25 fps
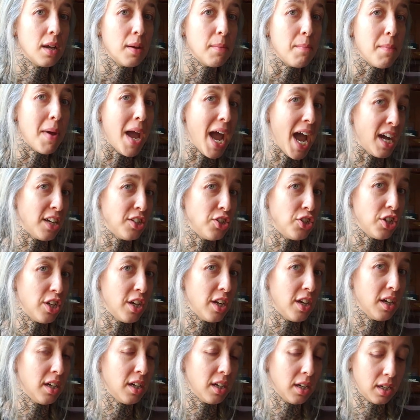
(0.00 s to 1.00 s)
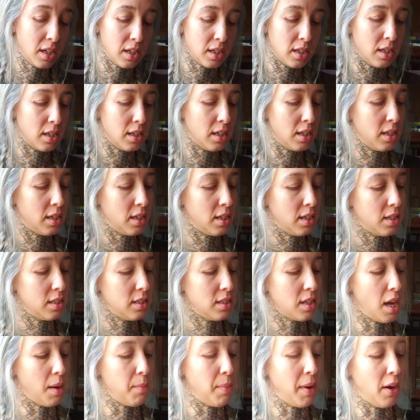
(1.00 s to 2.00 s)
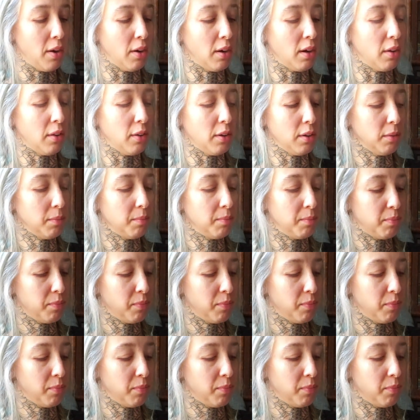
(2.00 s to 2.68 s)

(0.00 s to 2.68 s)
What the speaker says: magic type hair color.